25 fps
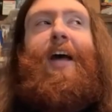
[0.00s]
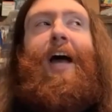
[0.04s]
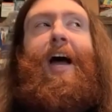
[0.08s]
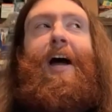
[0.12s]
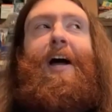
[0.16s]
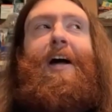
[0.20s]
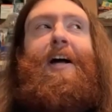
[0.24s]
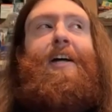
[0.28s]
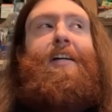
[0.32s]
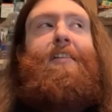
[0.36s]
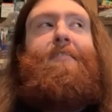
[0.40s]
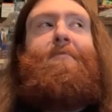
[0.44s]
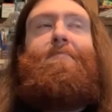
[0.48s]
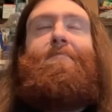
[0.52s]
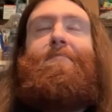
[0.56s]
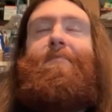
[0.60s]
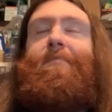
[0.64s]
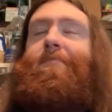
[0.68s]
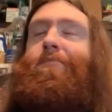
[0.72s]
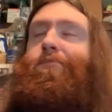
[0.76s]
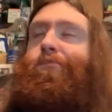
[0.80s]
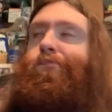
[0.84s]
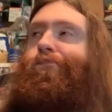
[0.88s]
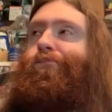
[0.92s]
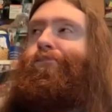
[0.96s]
I'm
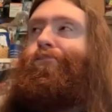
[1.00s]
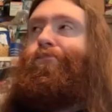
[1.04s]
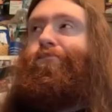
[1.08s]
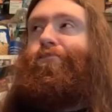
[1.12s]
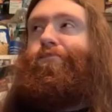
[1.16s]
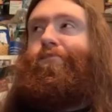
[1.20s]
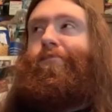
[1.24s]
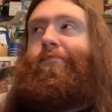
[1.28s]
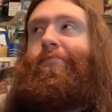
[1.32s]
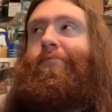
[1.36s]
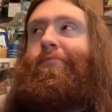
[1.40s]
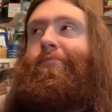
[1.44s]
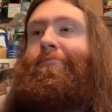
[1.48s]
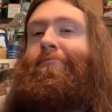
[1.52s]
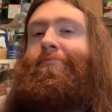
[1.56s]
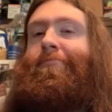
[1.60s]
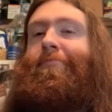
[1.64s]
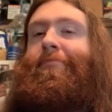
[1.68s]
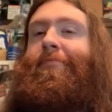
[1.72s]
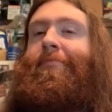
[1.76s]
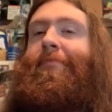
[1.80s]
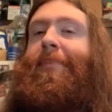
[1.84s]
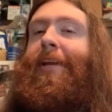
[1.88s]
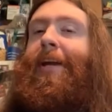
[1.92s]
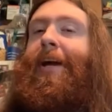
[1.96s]
whoa. Hmm.
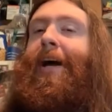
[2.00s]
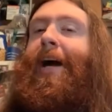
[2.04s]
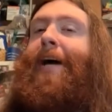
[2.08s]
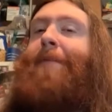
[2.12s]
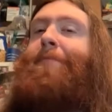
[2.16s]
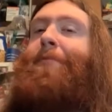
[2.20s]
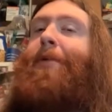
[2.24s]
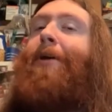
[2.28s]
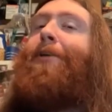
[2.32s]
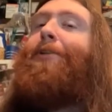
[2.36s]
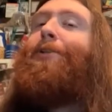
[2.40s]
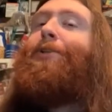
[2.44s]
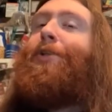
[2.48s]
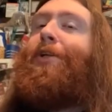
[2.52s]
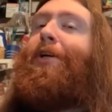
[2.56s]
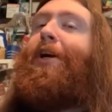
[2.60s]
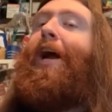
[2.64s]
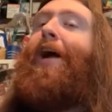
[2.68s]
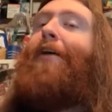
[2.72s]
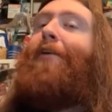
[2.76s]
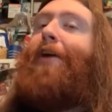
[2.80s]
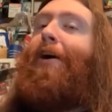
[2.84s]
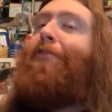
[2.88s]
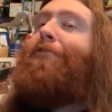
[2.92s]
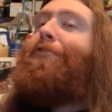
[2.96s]
I'm not sure
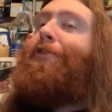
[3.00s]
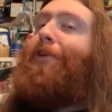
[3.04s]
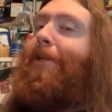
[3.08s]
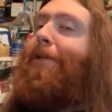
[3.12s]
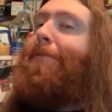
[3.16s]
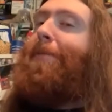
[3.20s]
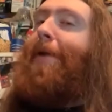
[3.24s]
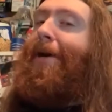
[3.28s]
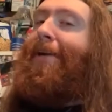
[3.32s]
how I feel about